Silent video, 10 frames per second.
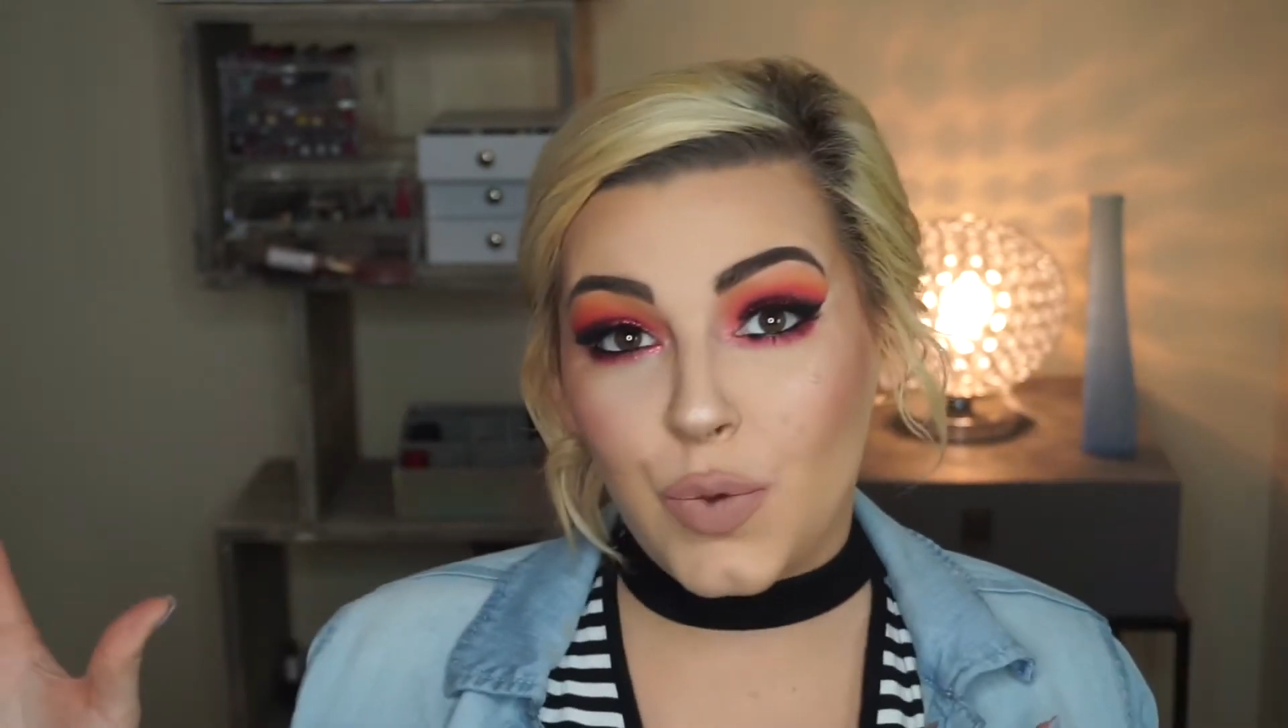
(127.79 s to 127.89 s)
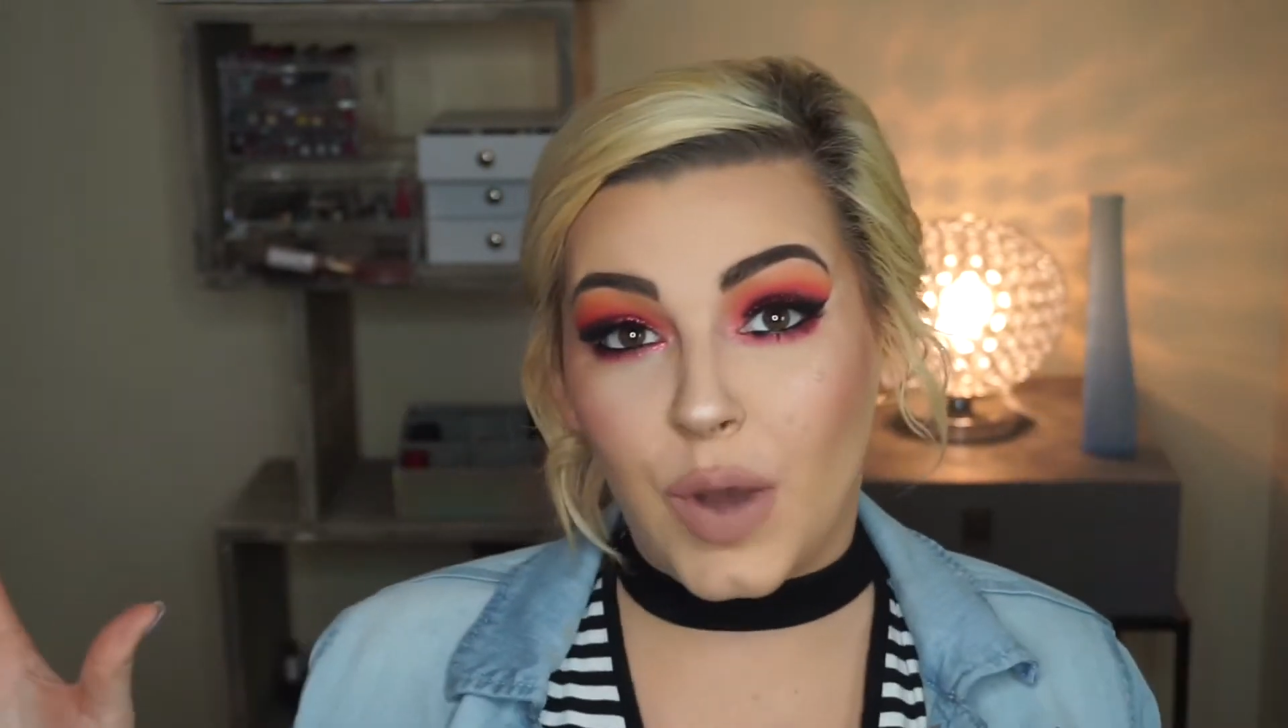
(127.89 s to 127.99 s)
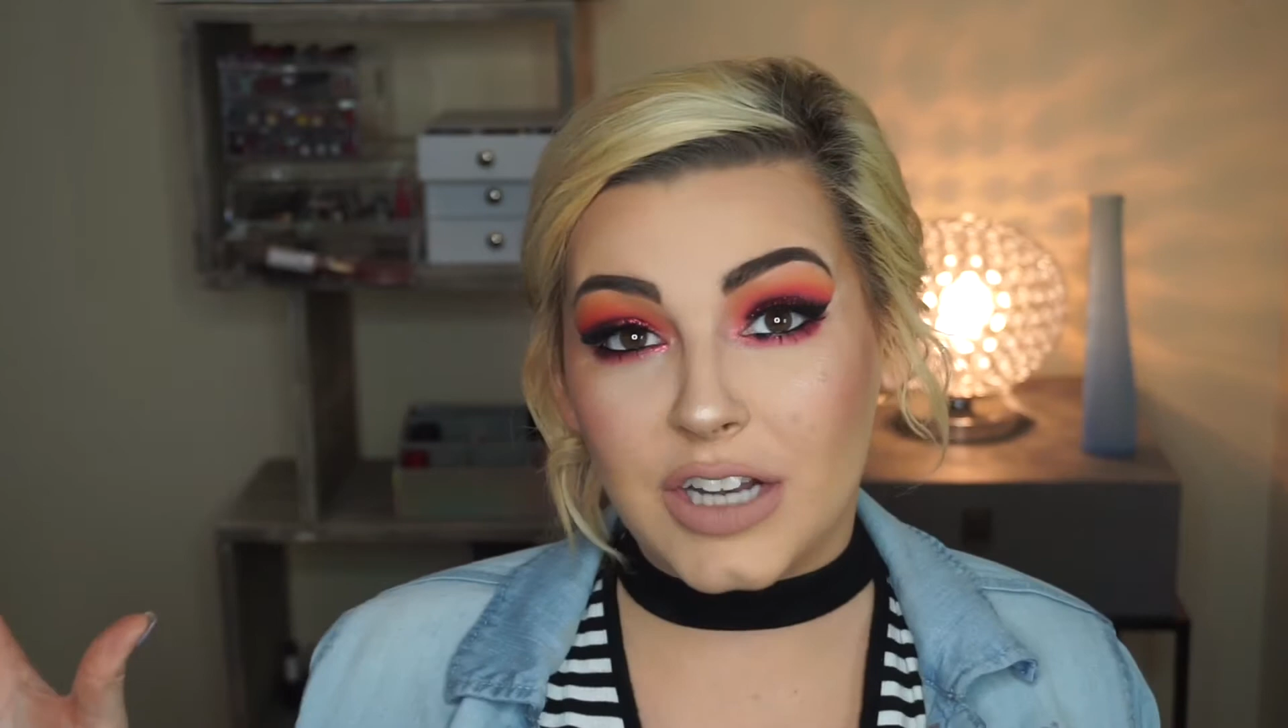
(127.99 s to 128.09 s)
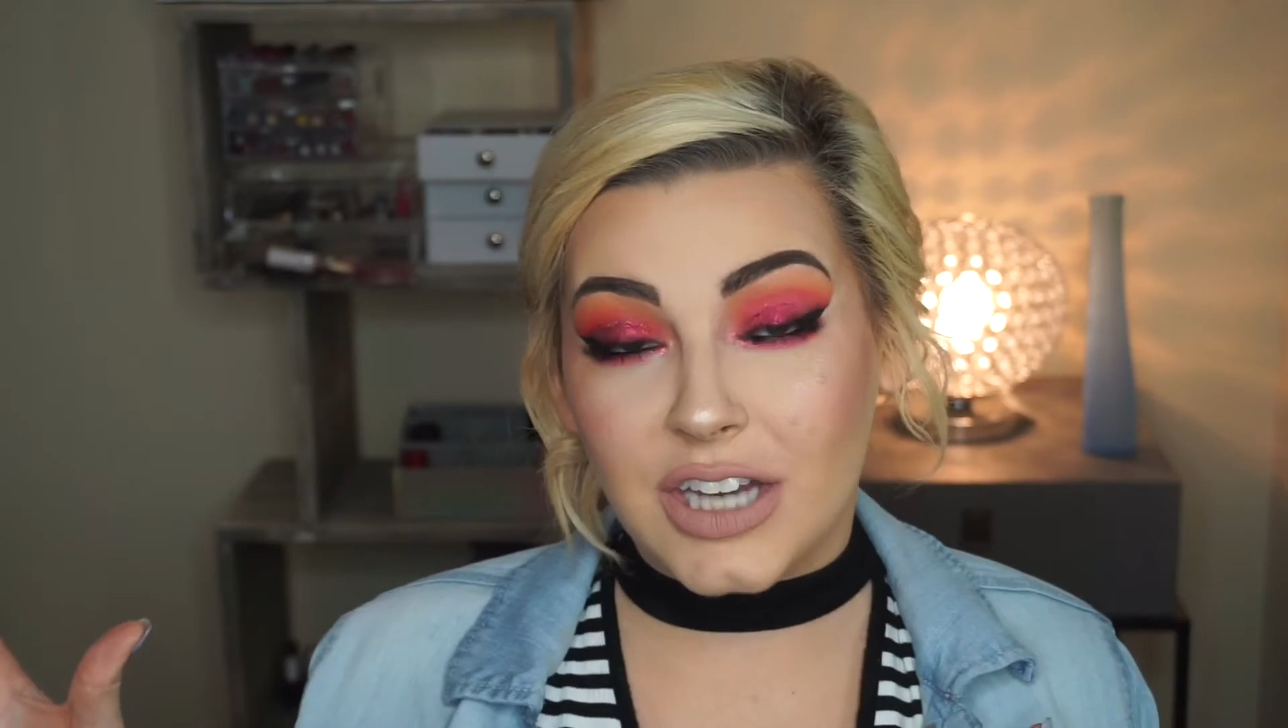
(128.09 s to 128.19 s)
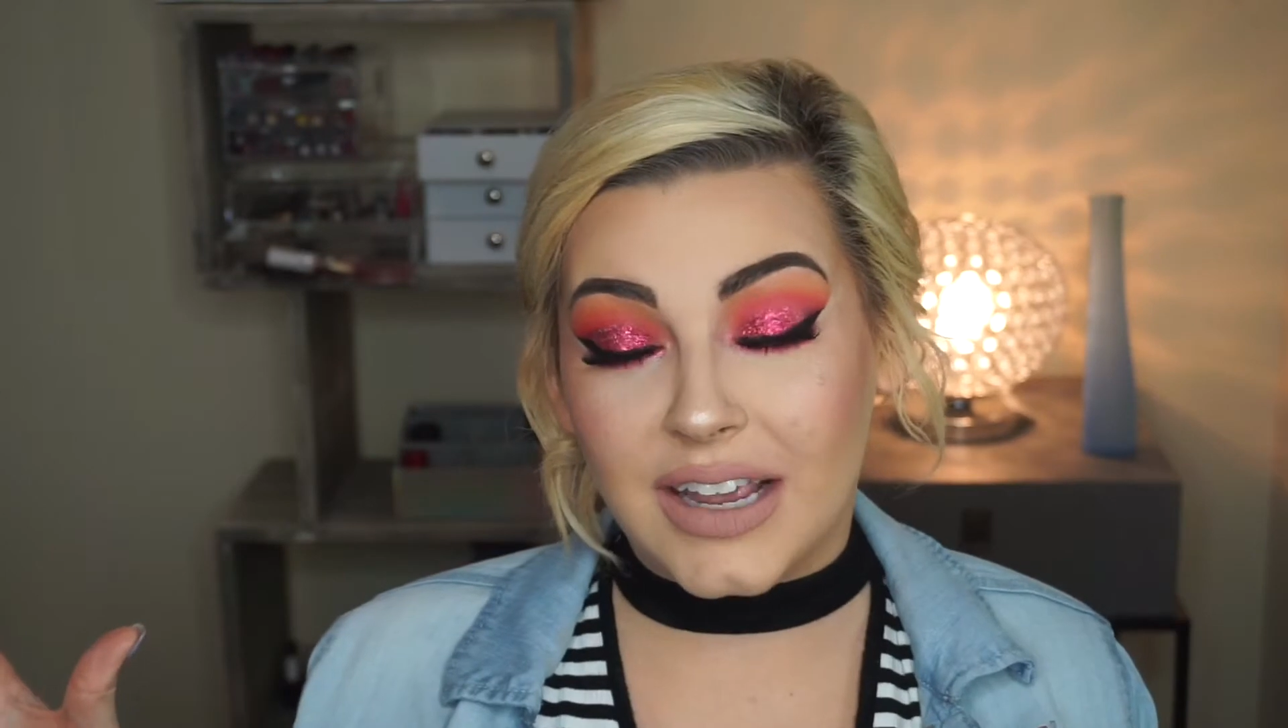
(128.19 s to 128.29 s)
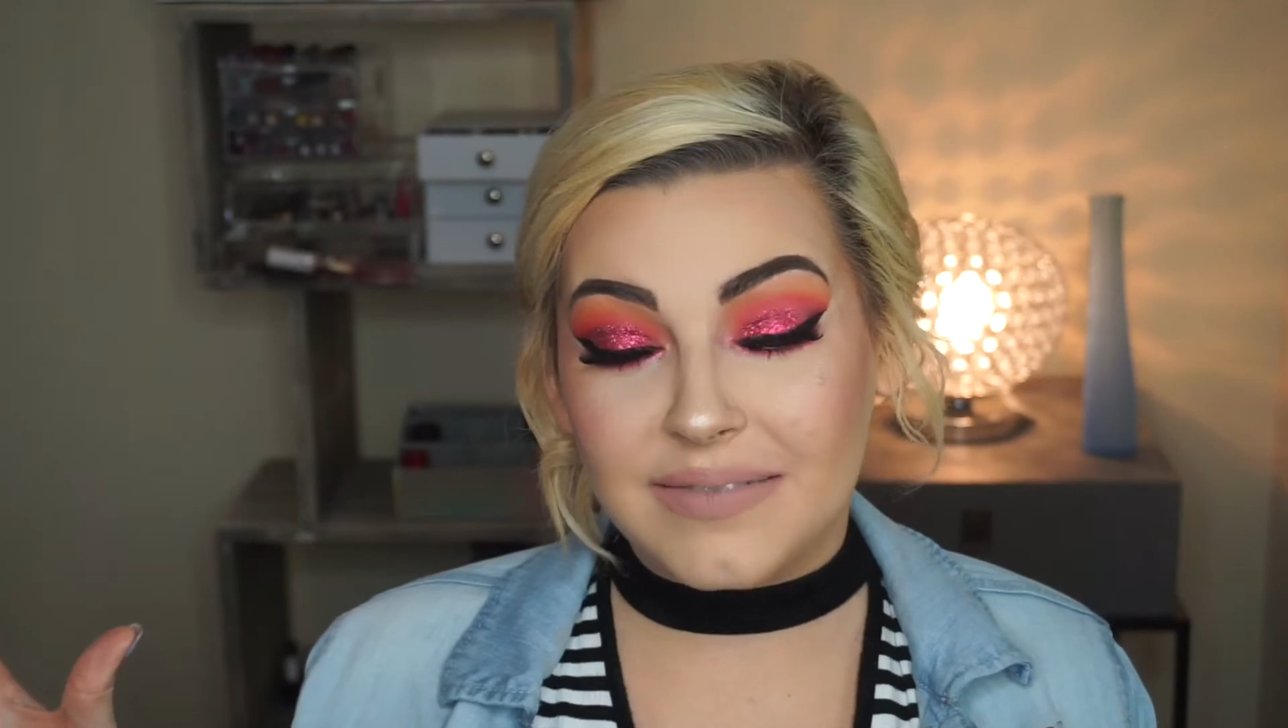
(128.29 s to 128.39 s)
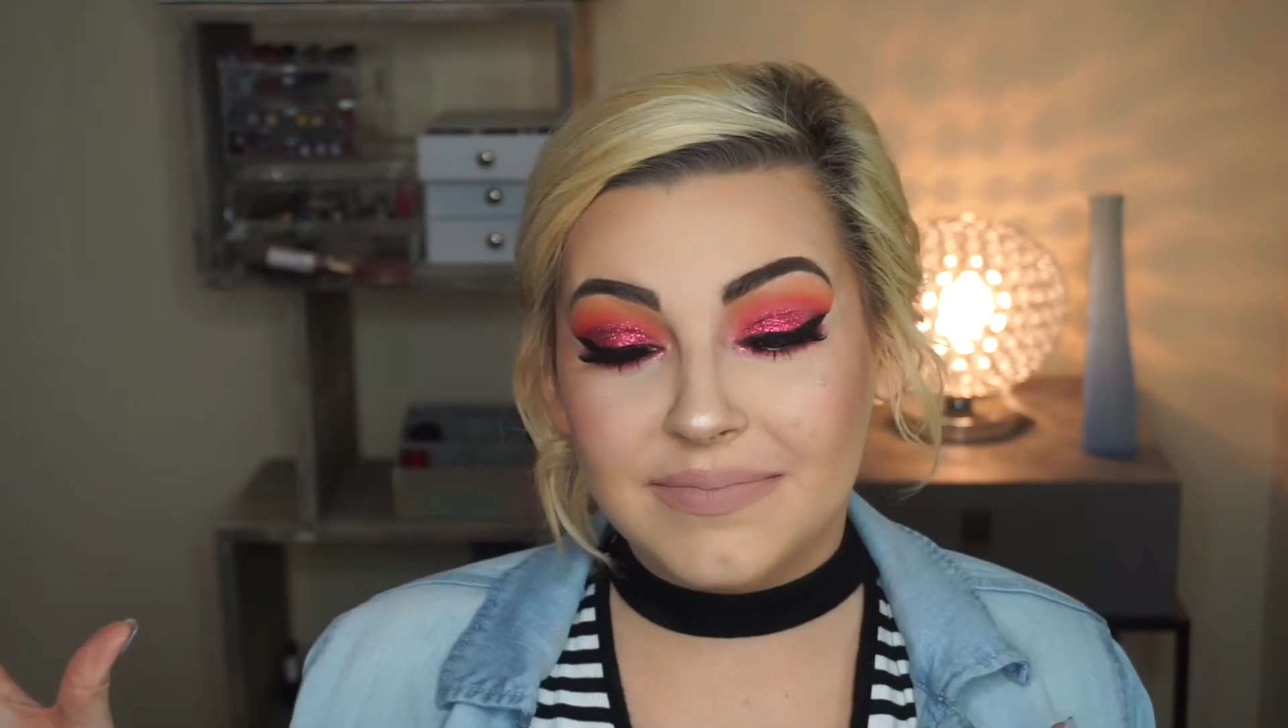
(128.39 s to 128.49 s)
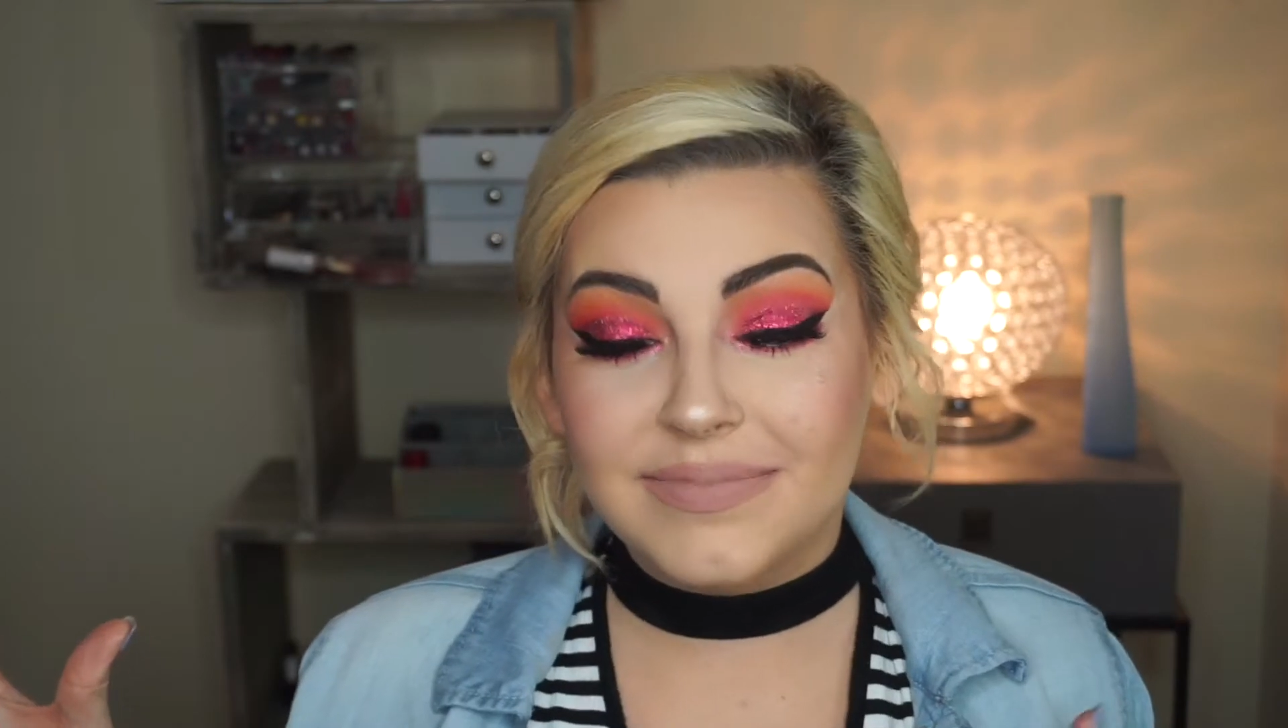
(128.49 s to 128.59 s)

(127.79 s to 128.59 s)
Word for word: watching,